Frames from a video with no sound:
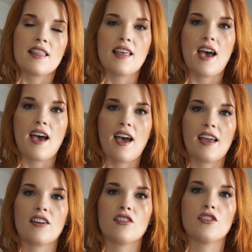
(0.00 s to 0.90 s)
that
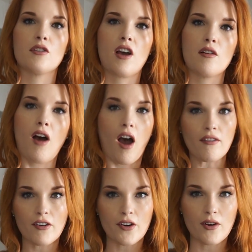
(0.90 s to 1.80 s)
I could
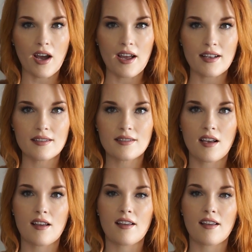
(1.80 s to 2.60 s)
offer you guys